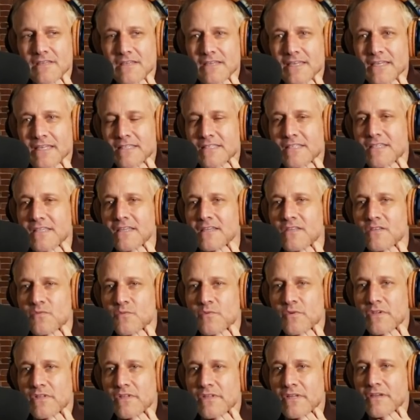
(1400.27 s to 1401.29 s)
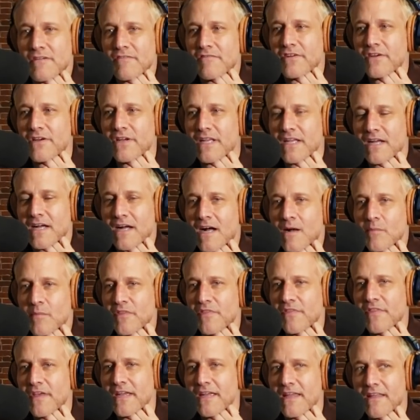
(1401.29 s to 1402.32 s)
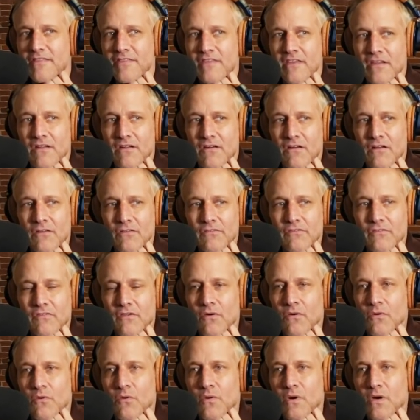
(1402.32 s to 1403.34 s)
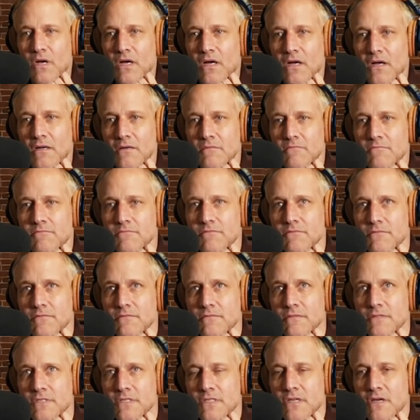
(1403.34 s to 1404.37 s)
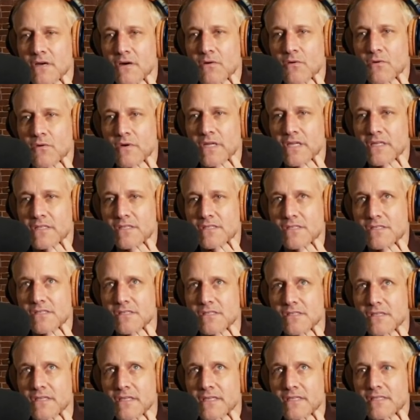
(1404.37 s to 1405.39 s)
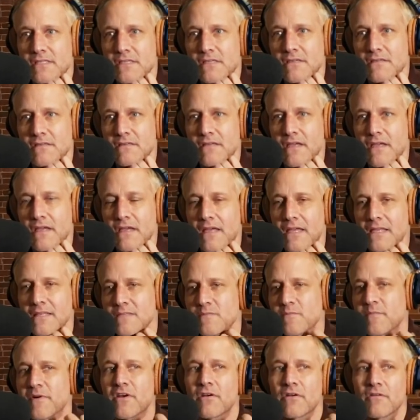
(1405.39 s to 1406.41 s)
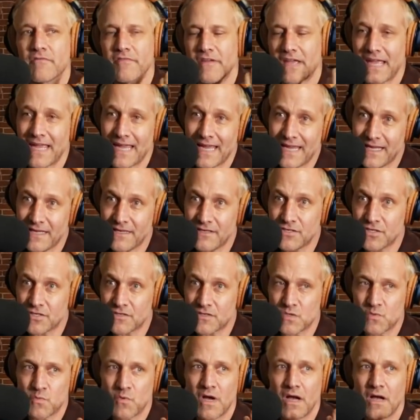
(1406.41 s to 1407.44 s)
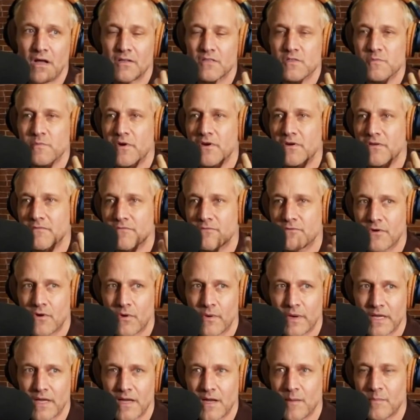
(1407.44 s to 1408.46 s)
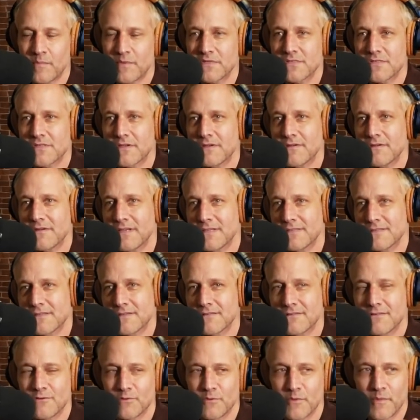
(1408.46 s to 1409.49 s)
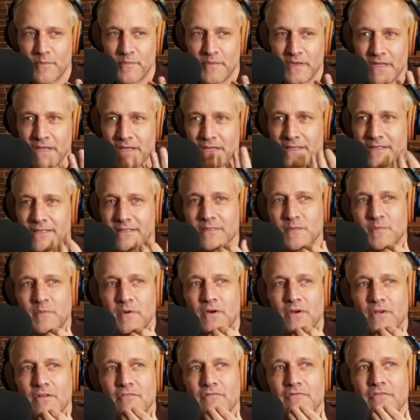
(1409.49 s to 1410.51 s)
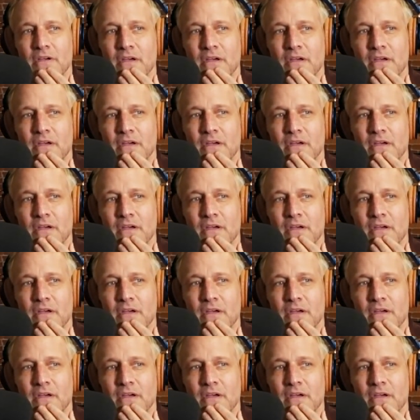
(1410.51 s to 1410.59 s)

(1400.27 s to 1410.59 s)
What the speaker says: It's really a very common thing. I think also, it's part of age as well. It's part of growing up as a human being. It's part of,